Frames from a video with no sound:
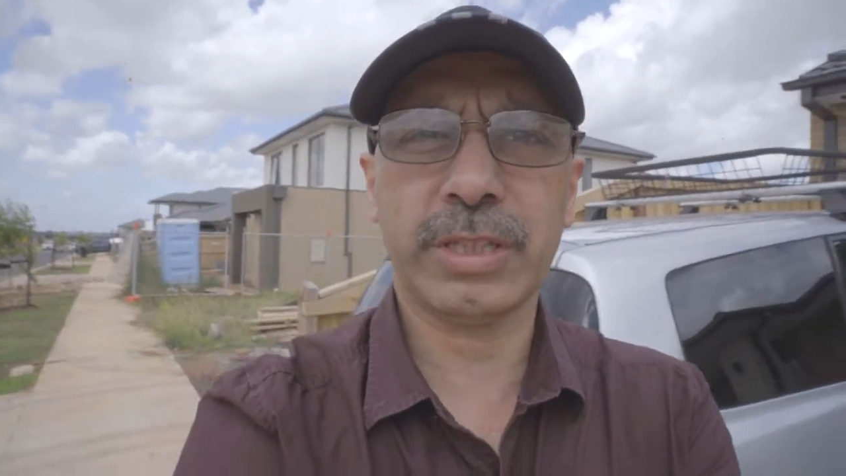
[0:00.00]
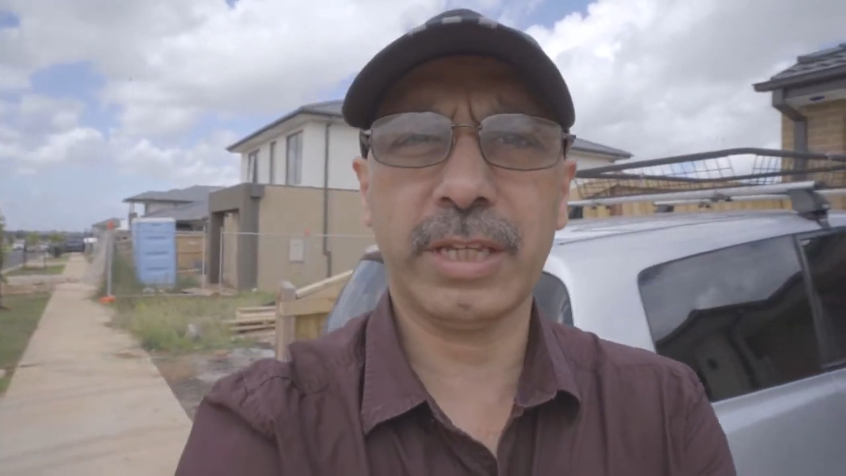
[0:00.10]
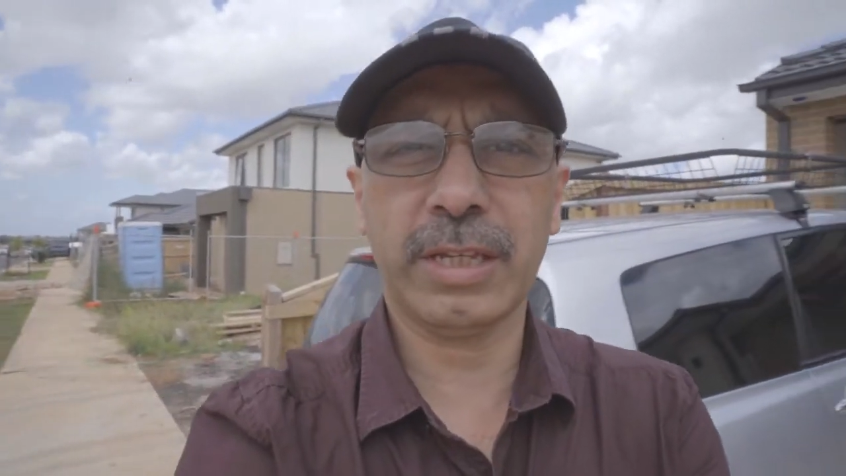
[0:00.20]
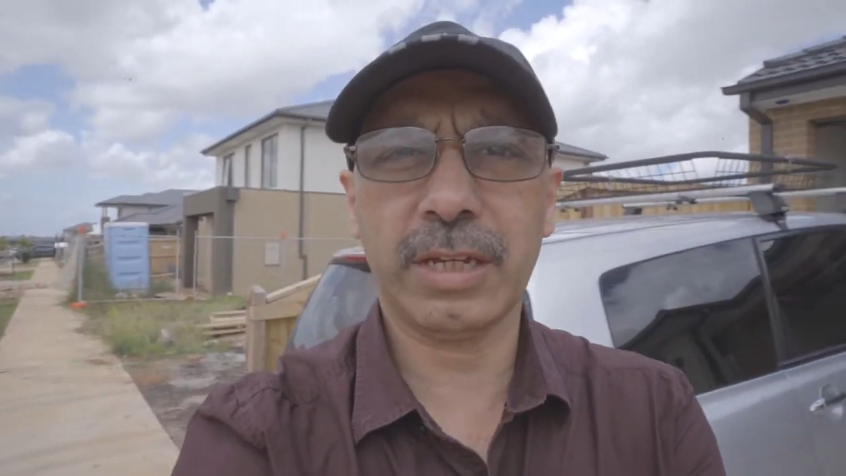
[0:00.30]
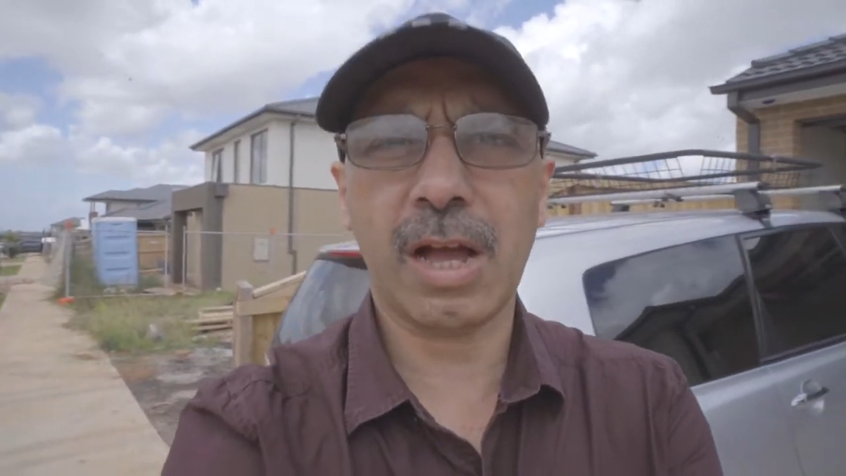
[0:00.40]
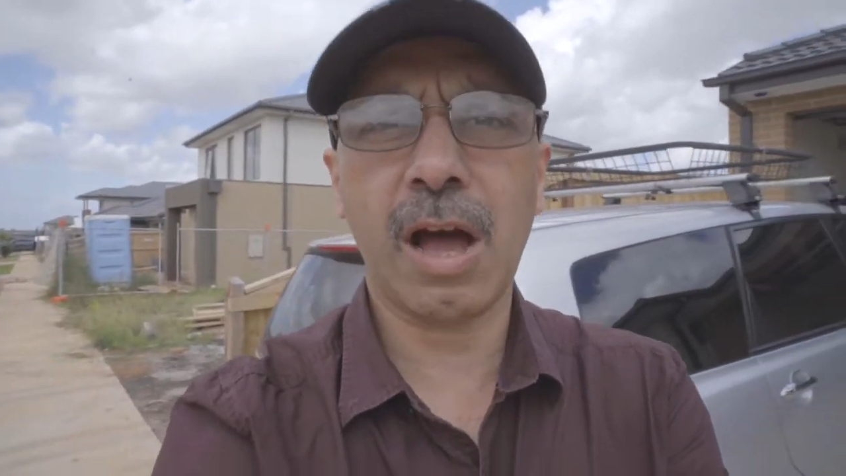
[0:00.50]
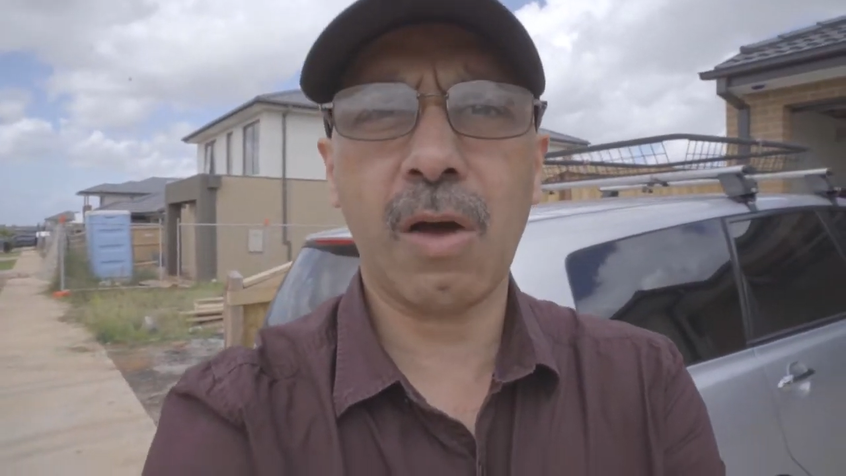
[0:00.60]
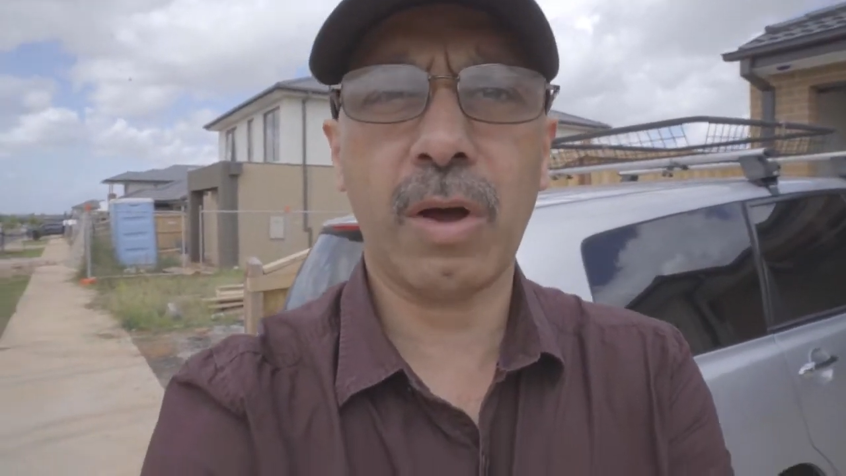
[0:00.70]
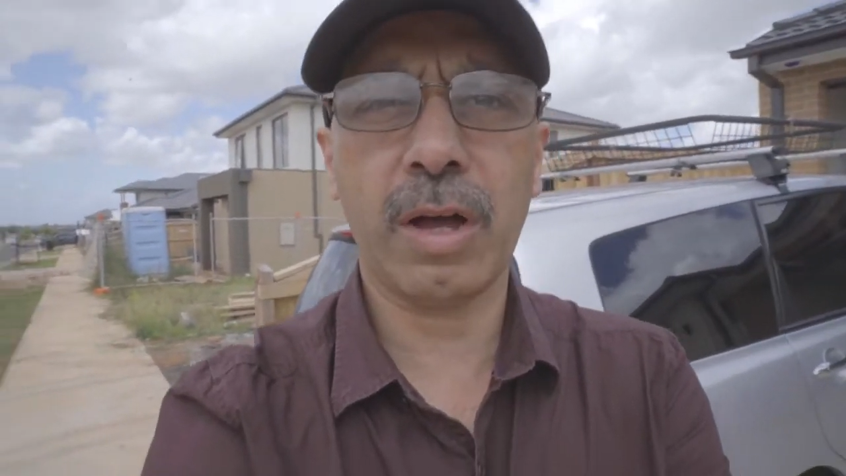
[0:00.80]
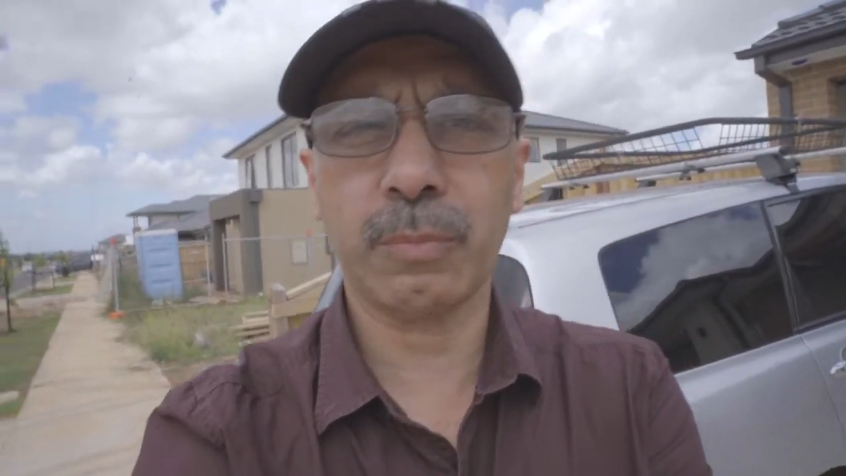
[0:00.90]
thinking
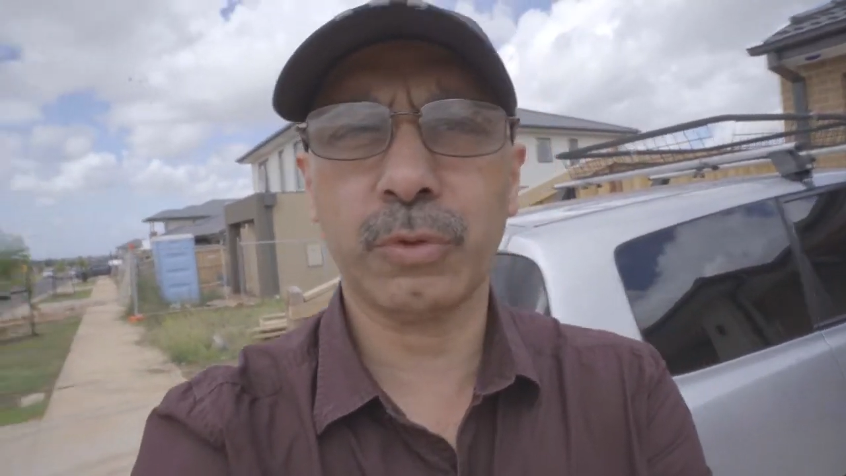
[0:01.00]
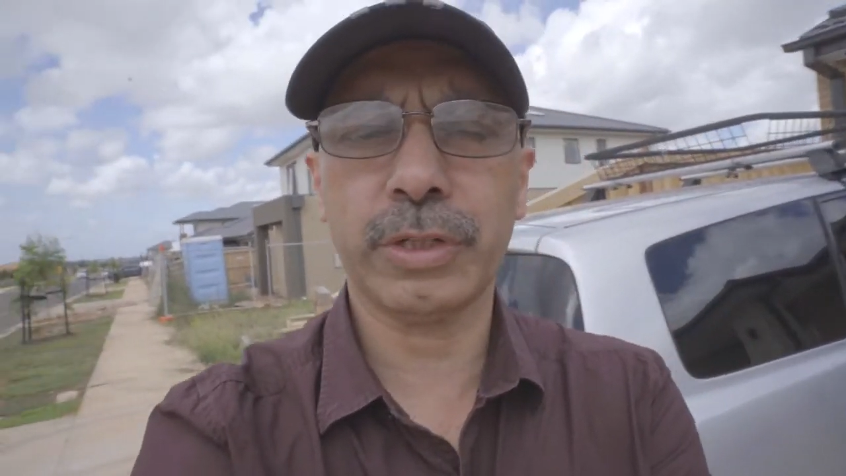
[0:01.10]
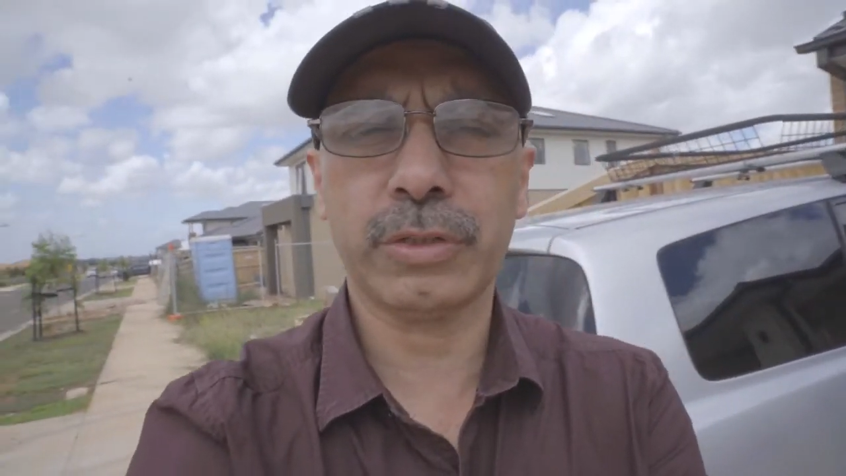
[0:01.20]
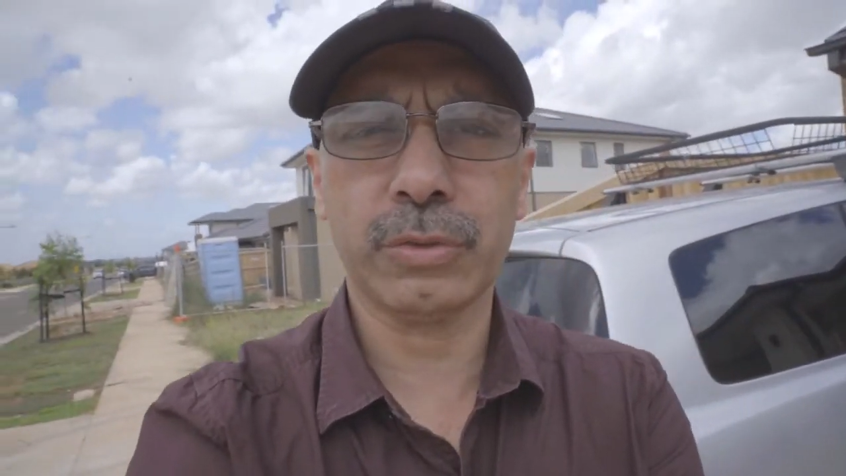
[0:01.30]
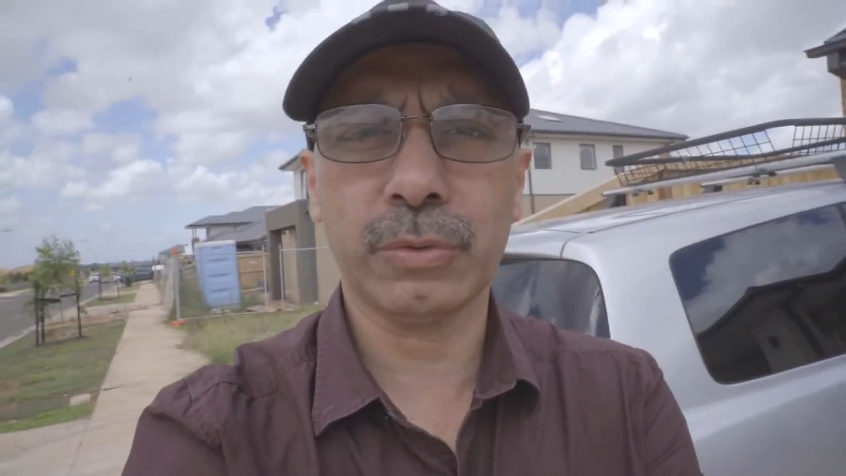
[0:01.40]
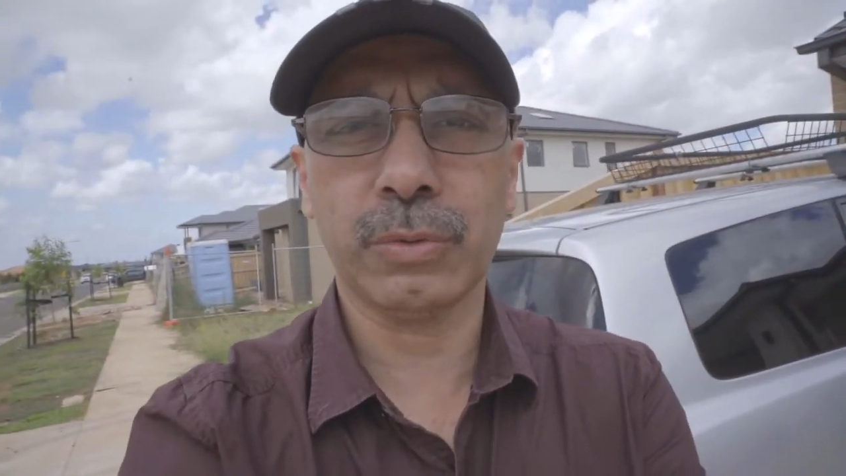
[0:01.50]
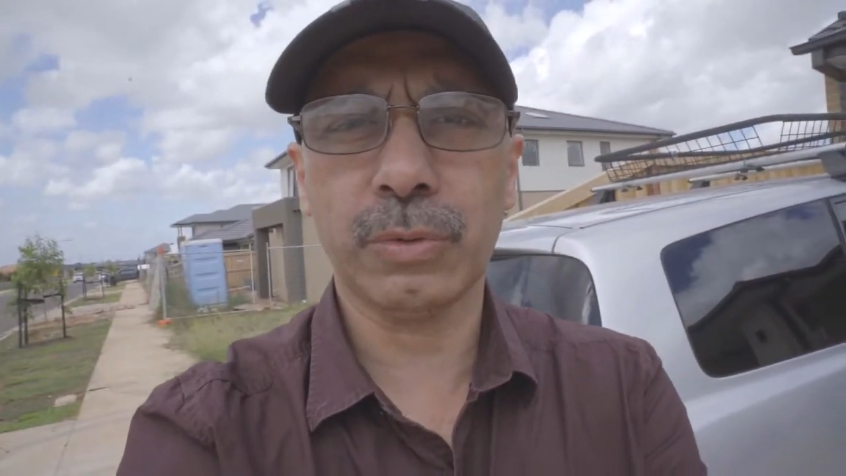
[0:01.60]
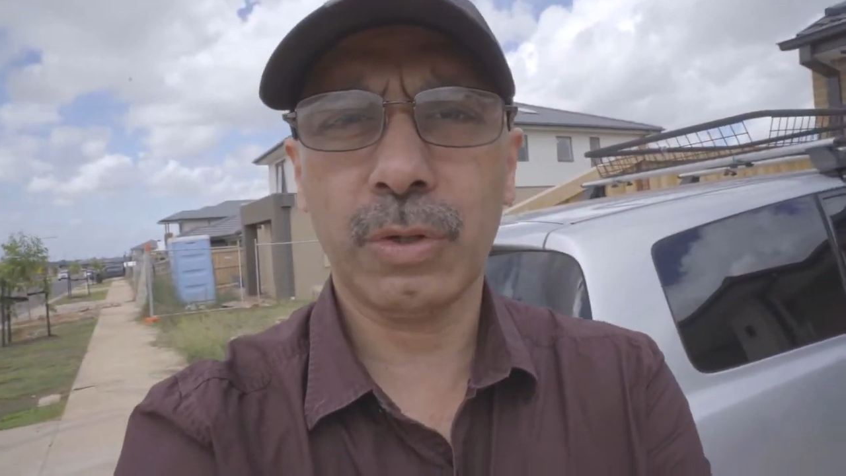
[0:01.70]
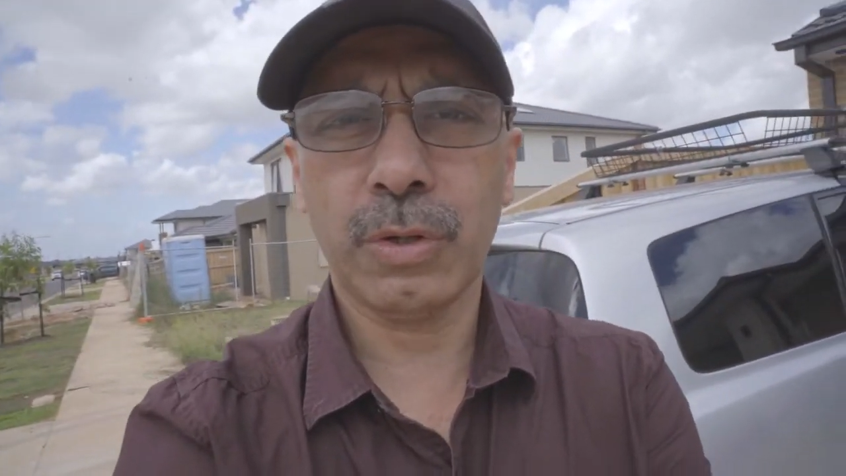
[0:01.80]
how I'm going to